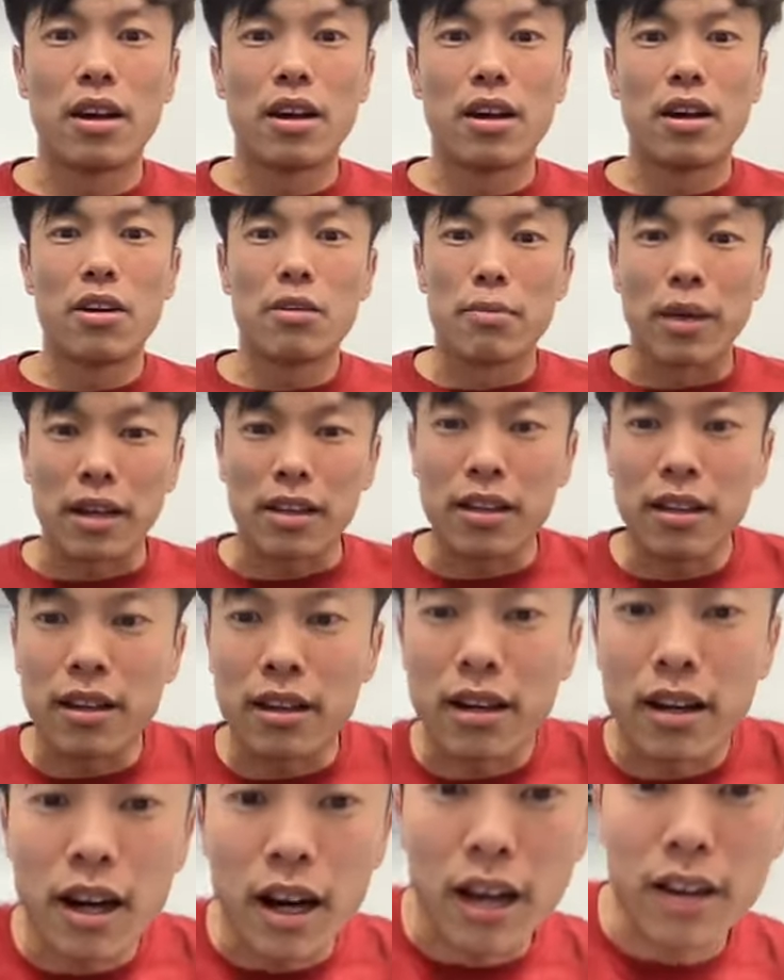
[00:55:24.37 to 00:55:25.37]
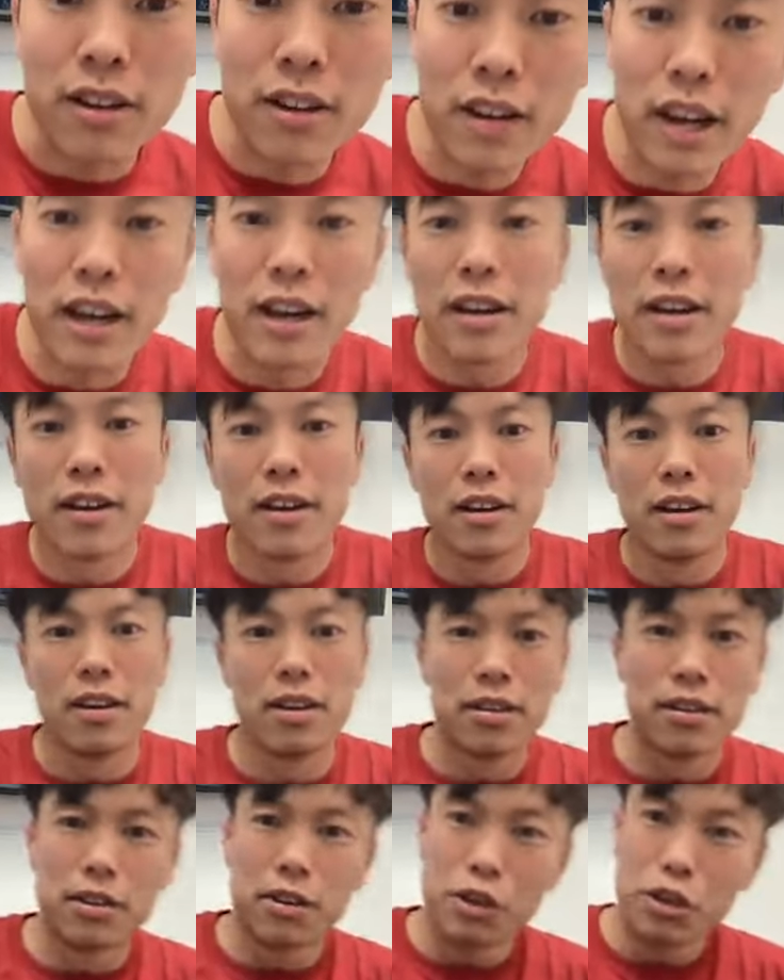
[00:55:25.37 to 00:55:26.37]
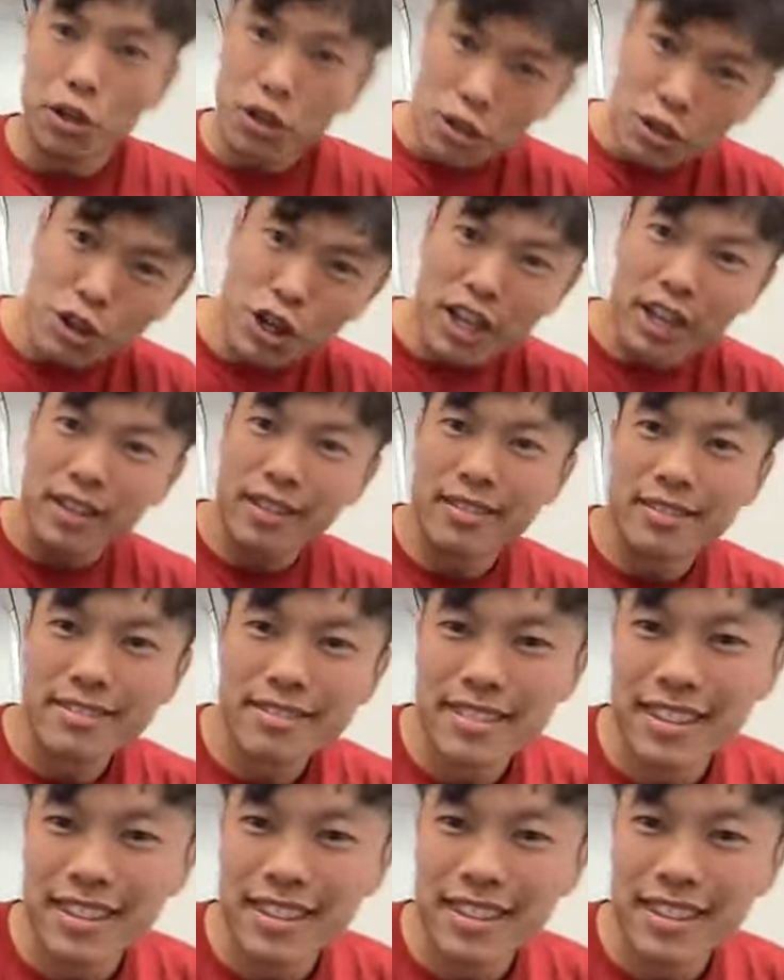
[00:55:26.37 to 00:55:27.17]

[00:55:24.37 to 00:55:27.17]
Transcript: Oh my dear God. Okay. Good.